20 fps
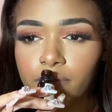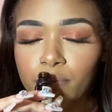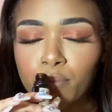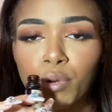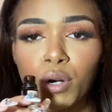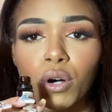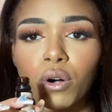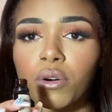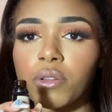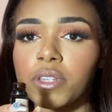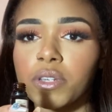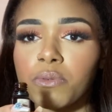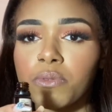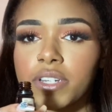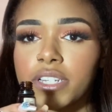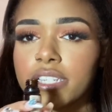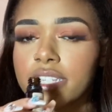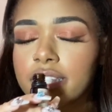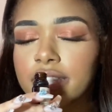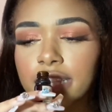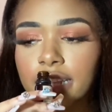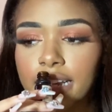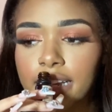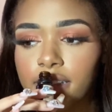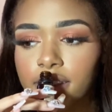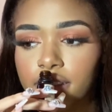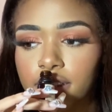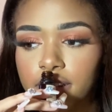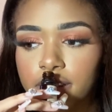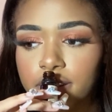but only when it's like
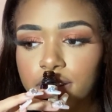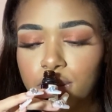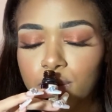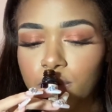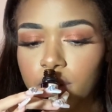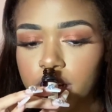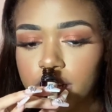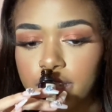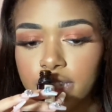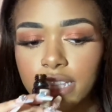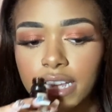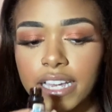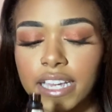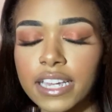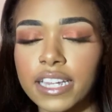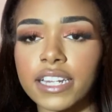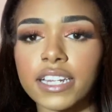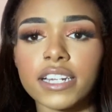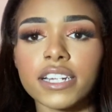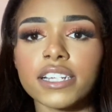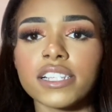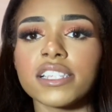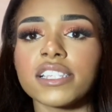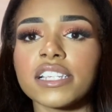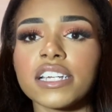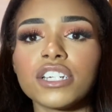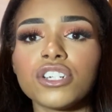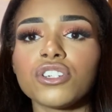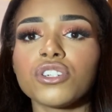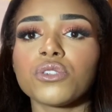this, when it's like in an
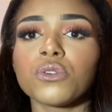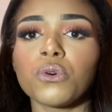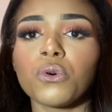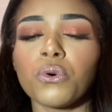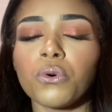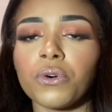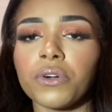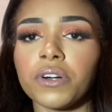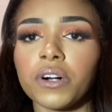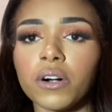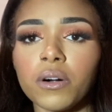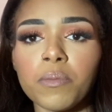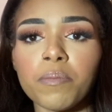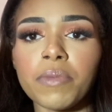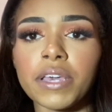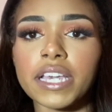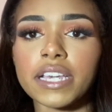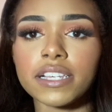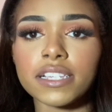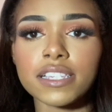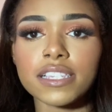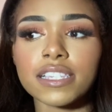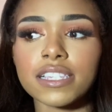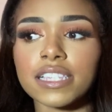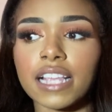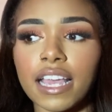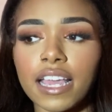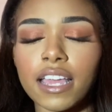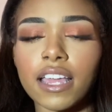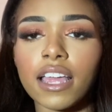essential oil
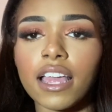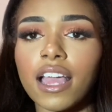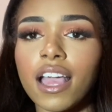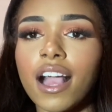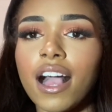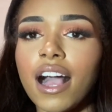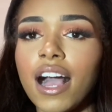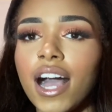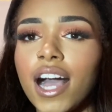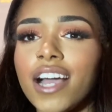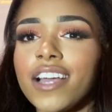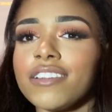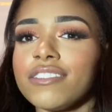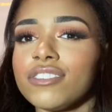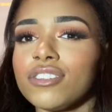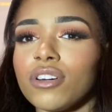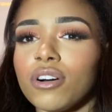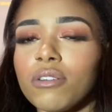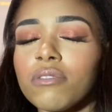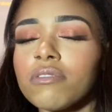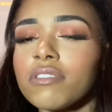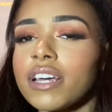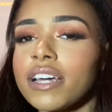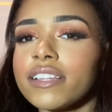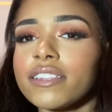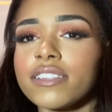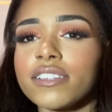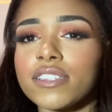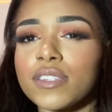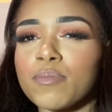based scent. I don't
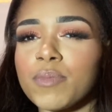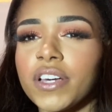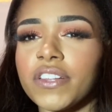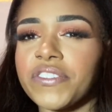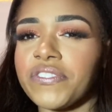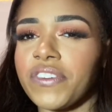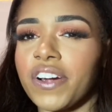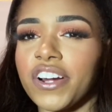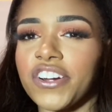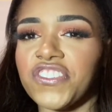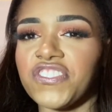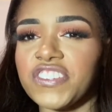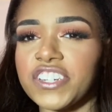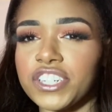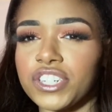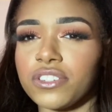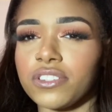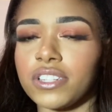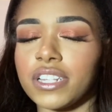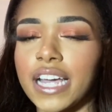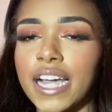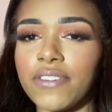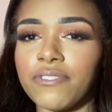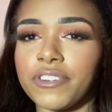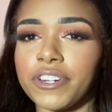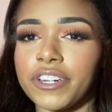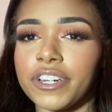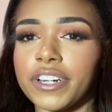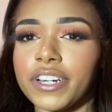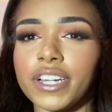like the smell of artificial
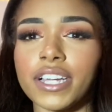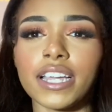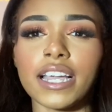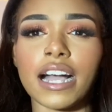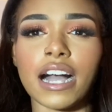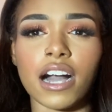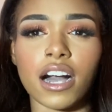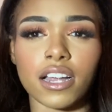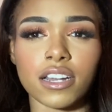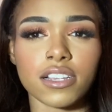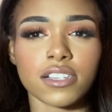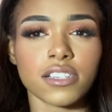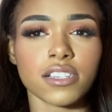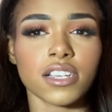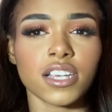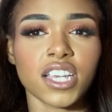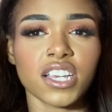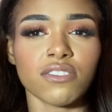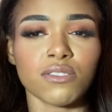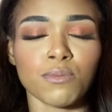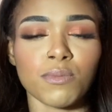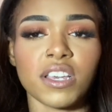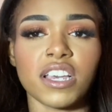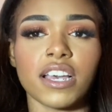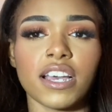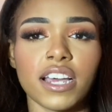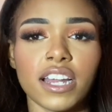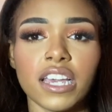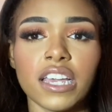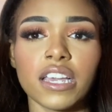lavender. It honestly gives me a
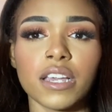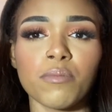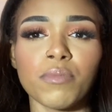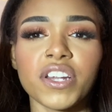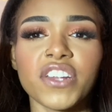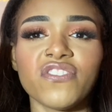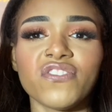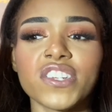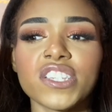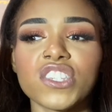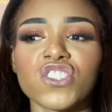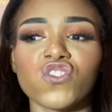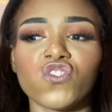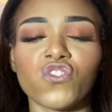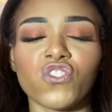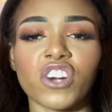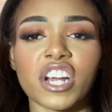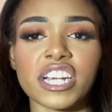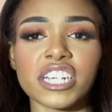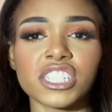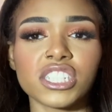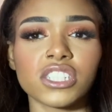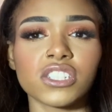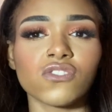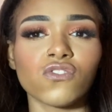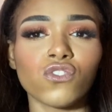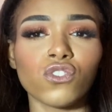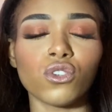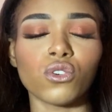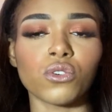headache. But if it's fresh
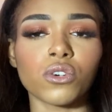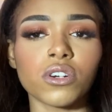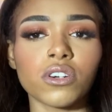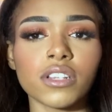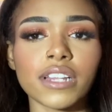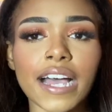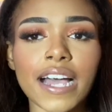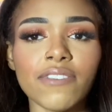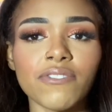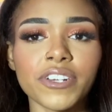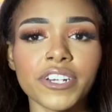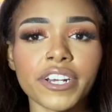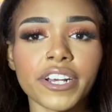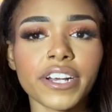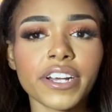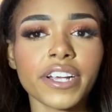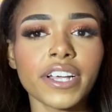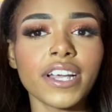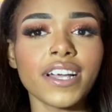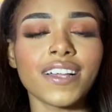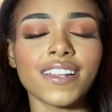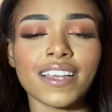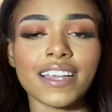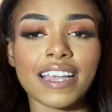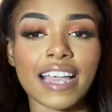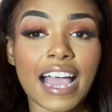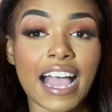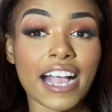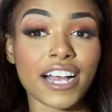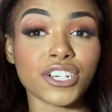floral lavender,
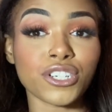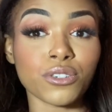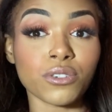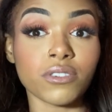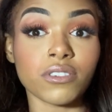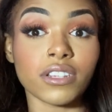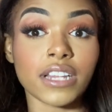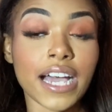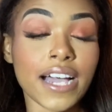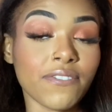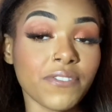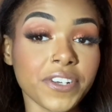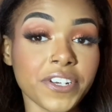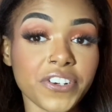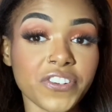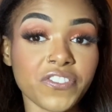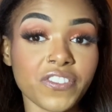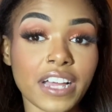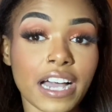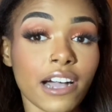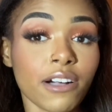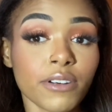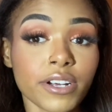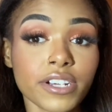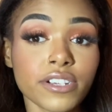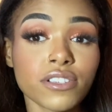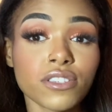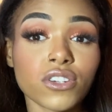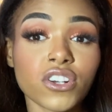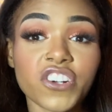like actual lavender
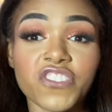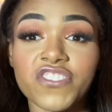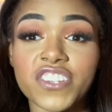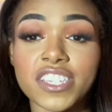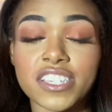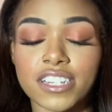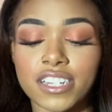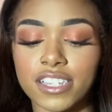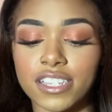flowers, or if it's an